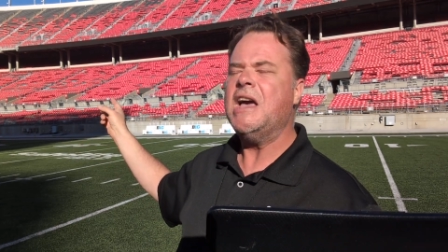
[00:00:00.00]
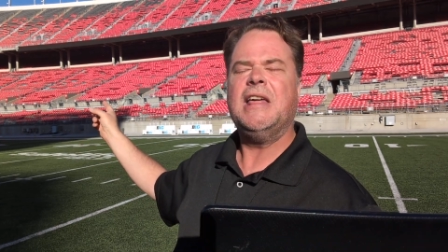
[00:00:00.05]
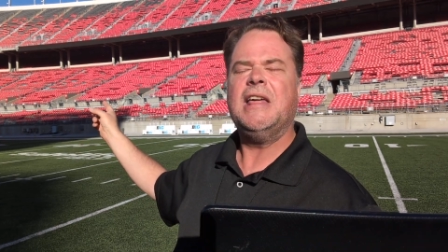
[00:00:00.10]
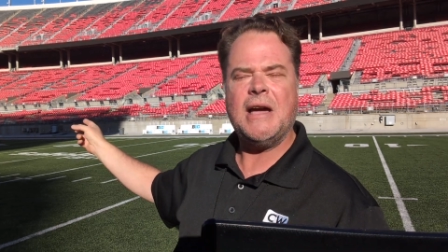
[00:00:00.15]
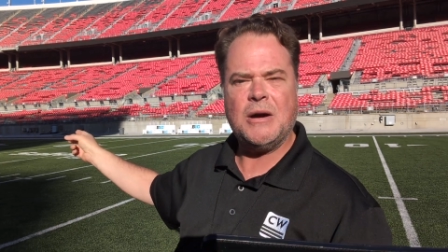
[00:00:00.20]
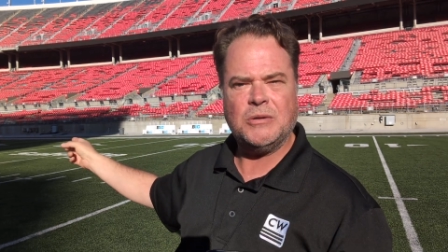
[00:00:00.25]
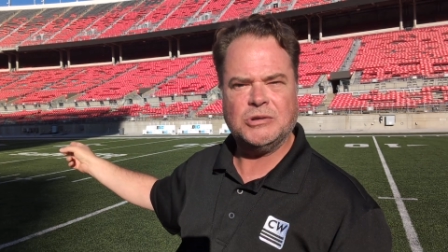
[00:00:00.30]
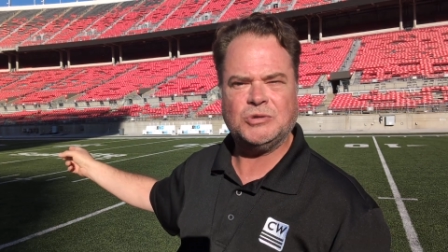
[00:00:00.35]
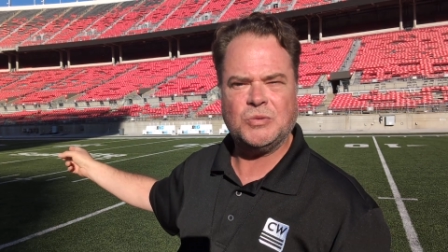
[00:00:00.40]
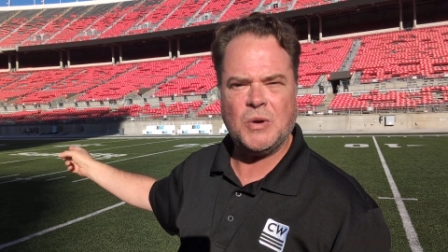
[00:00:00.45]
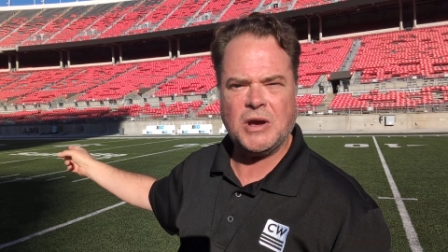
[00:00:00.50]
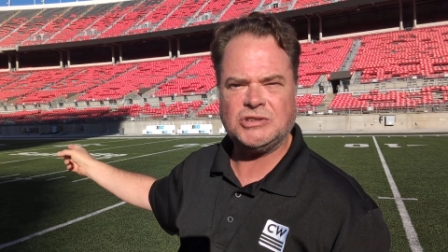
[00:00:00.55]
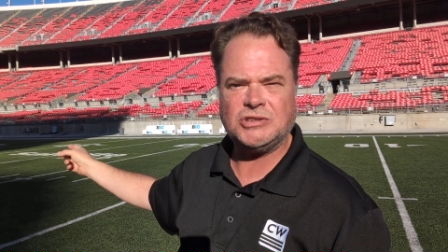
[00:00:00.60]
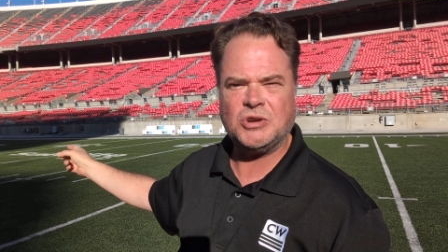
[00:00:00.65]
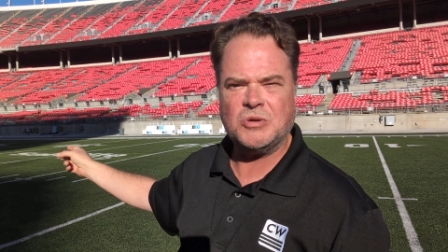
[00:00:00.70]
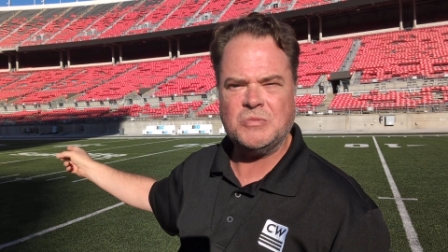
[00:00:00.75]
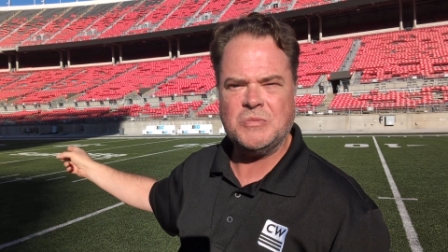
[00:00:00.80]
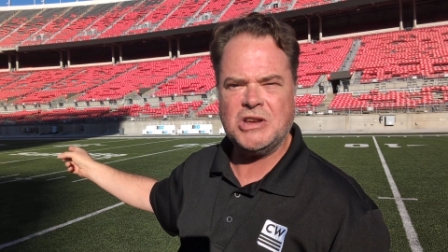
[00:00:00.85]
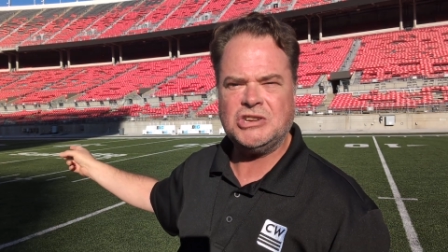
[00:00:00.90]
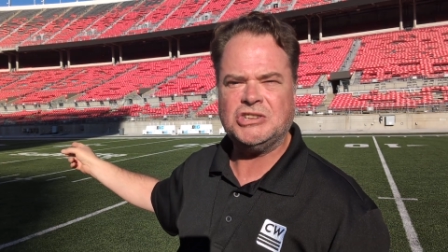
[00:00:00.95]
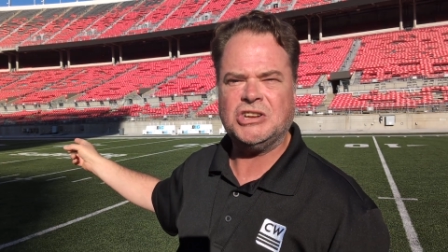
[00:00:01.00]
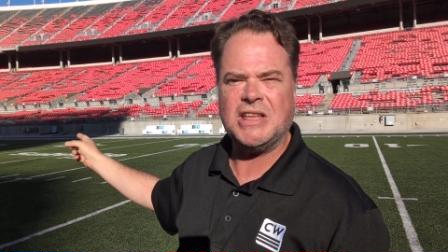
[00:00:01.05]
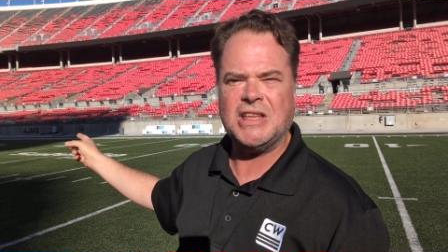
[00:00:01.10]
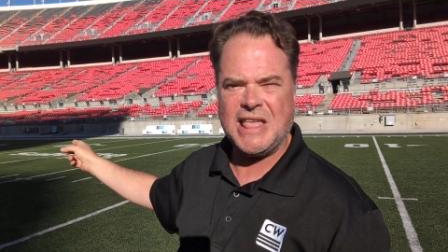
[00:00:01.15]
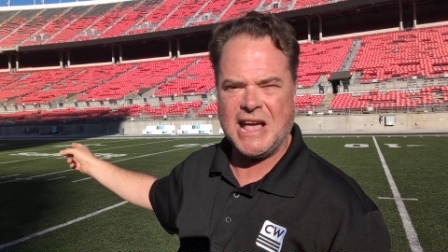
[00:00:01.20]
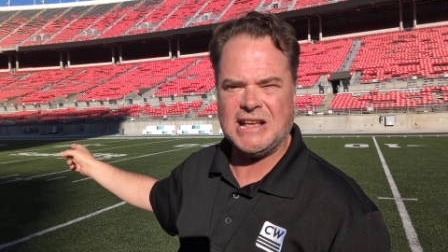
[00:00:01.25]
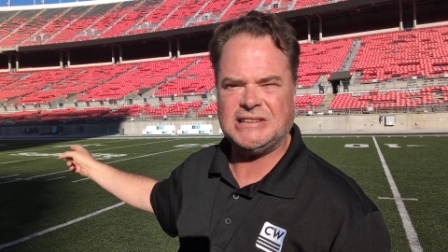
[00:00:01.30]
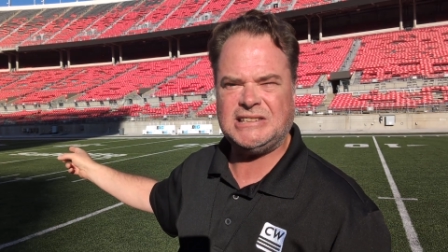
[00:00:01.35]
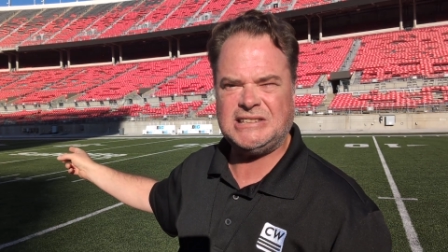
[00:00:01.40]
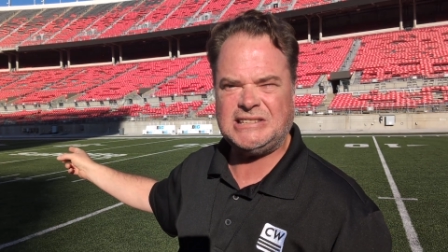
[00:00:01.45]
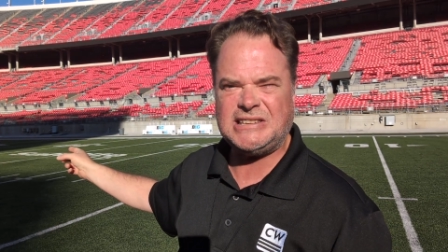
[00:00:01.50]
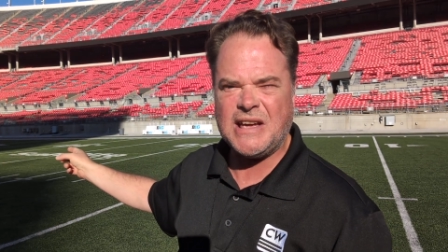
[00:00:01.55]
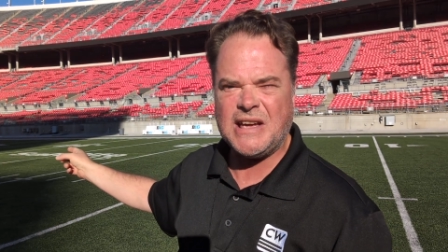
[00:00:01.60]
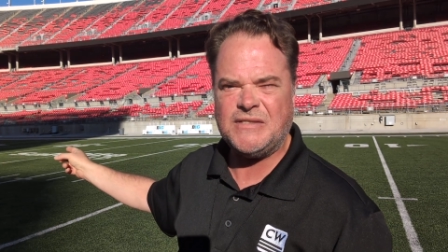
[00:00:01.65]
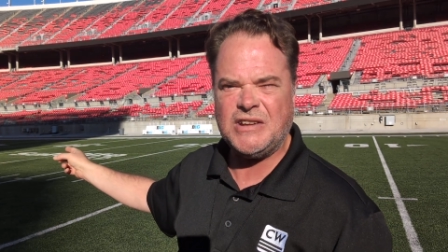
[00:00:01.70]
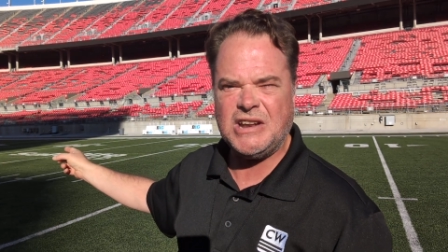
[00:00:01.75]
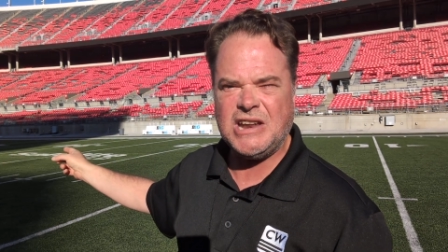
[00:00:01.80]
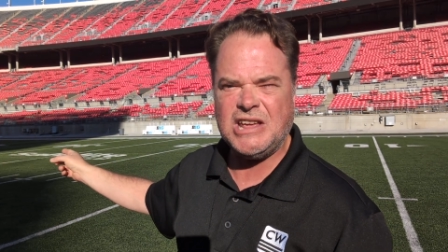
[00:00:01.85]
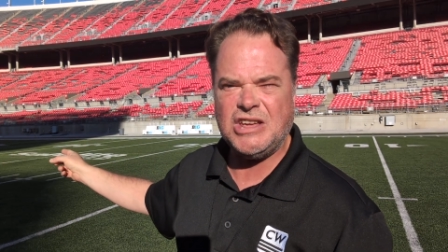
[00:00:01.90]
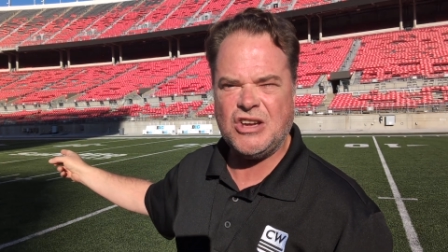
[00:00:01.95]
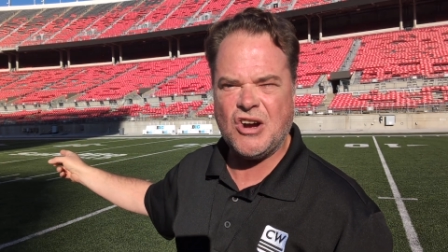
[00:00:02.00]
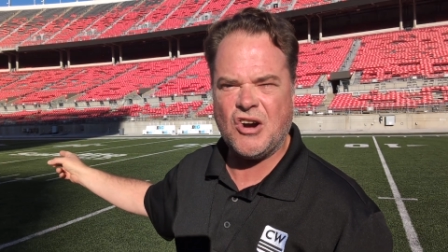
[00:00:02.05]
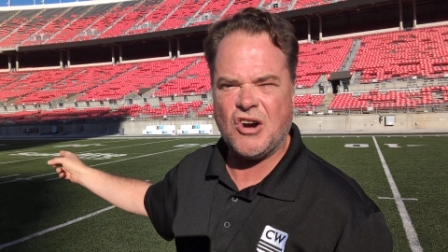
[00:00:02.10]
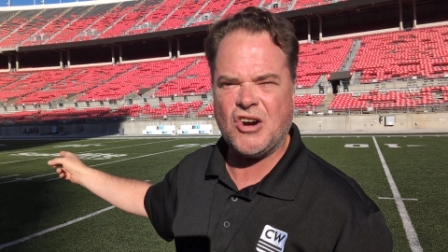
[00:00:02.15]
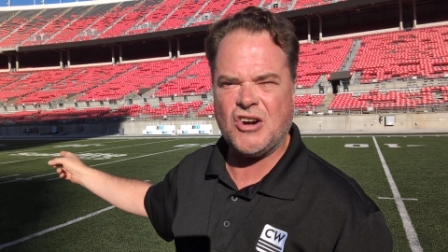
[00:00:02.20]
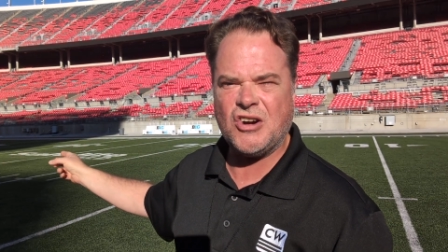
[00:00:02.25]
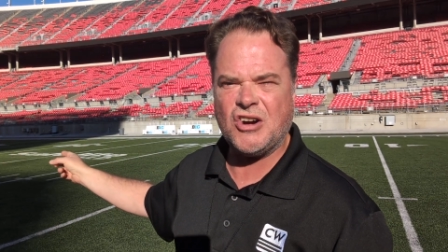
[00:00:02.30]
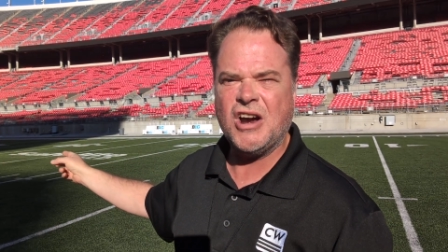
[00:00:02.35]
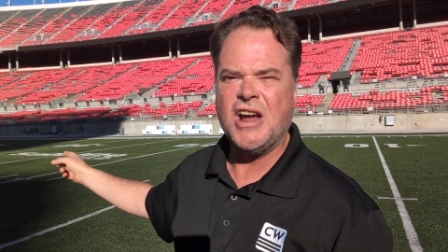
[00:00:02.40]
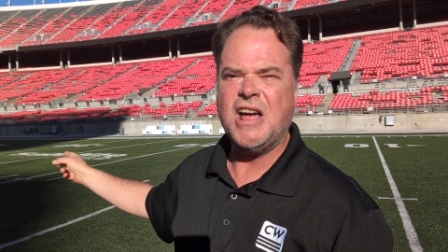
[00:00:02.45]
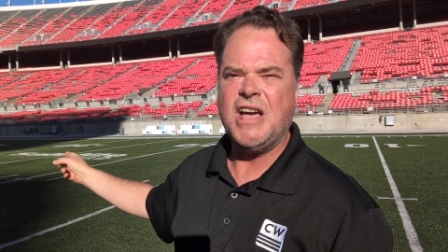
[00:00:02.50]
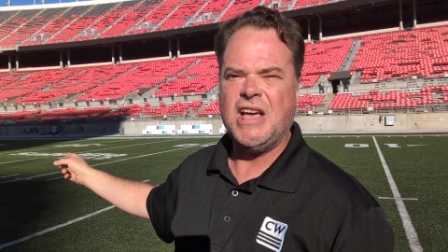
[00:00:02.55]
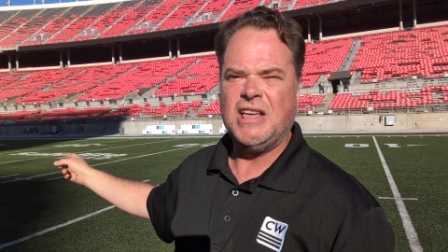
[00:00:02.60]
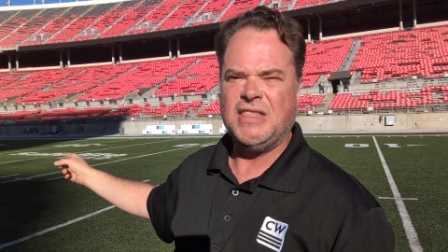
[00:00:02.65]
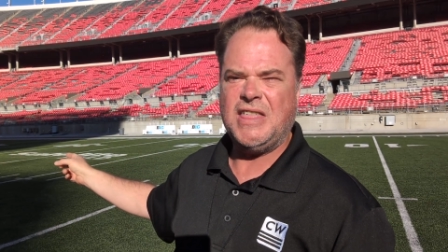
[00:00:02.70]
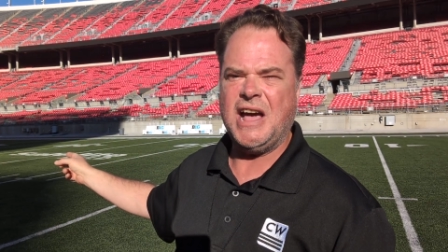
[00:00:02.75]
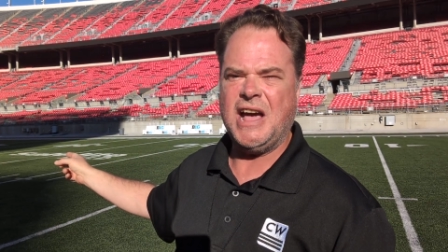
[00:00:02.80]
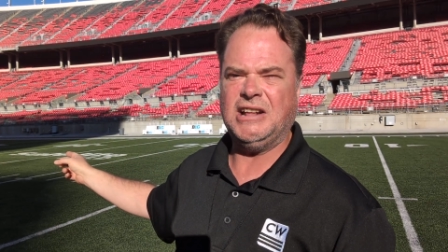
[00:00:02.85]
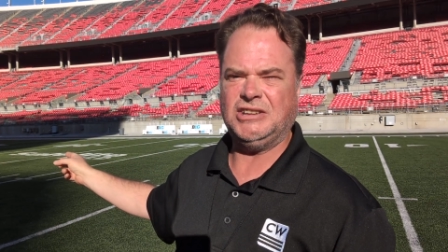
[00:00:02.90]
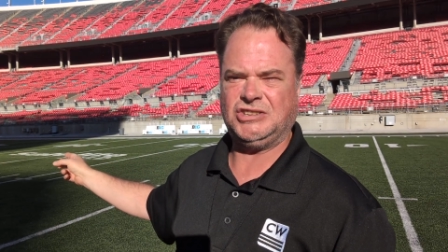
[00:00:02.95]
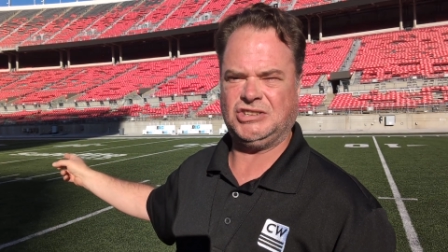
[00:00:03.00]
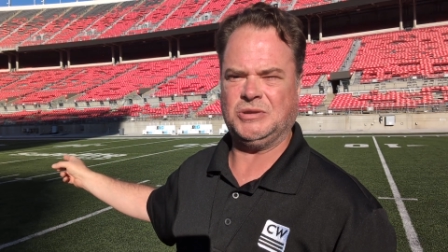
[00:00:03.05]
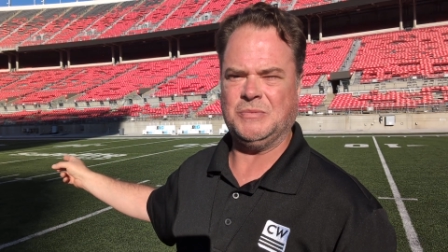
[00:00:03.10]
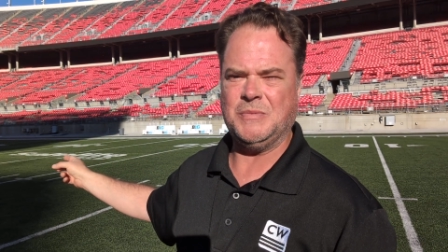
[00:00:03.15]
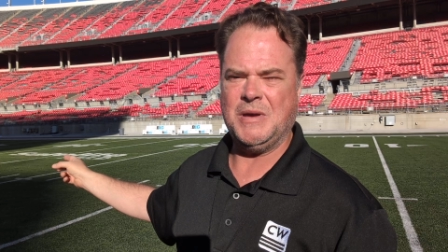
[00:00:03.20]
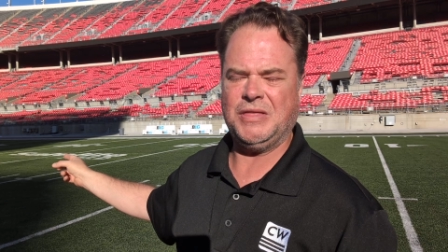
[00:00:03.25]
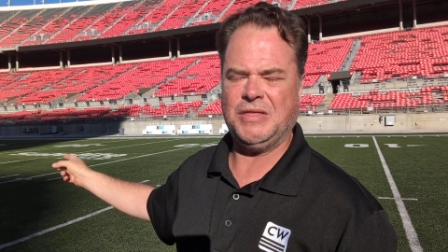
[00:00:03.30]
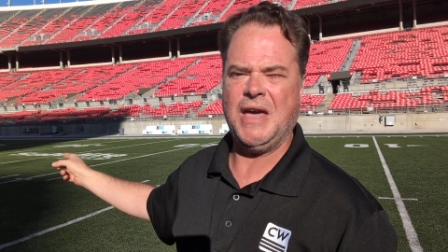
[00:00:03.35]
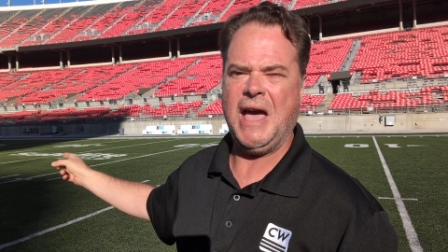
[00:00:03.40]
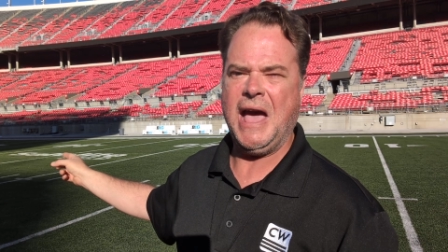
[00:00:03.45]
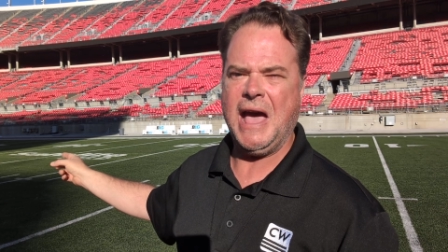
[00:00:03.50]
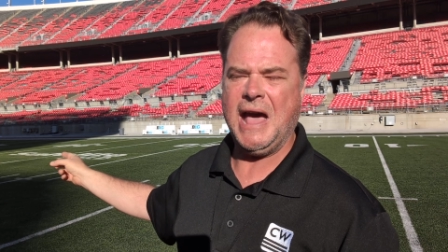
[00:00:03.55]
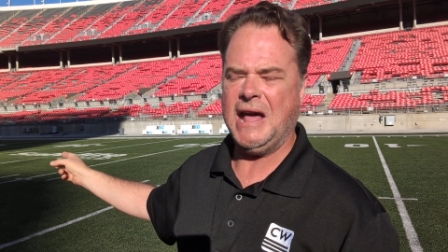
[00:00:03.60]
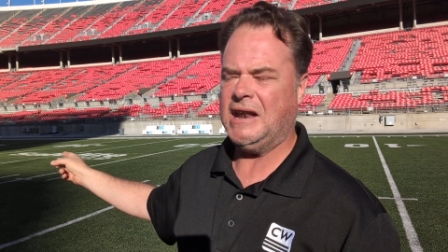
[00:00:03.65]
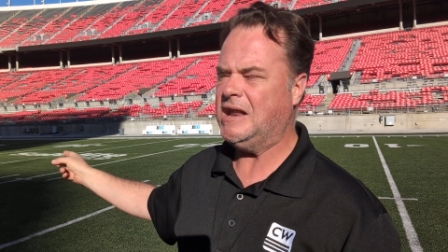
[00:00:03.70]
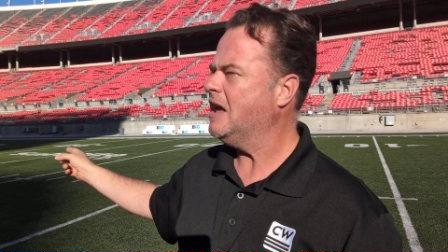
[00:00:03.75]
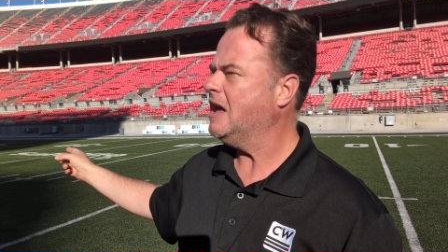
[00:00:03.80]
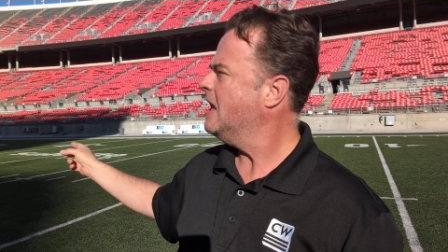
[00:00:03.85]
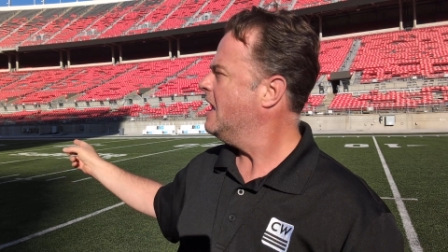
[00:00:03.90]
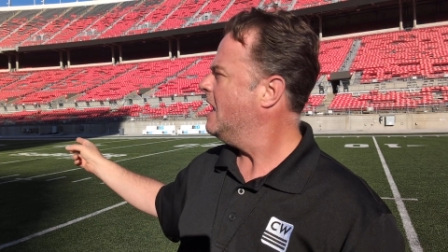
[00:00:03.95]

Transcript: That was Western Michigan, that 70-yarder that Smith had.